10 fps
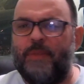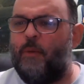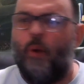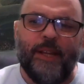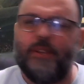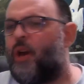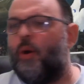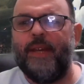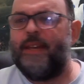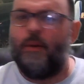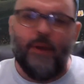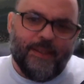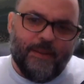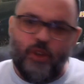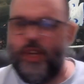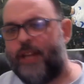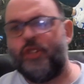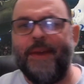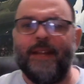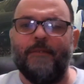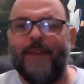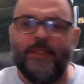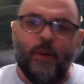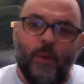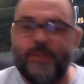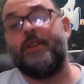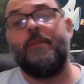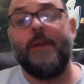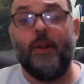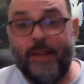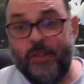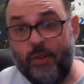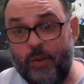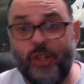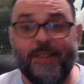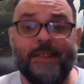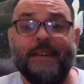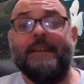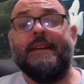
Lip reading: They wanted Cody, they wanted them to change the main event. There wasn't going to be a resolution.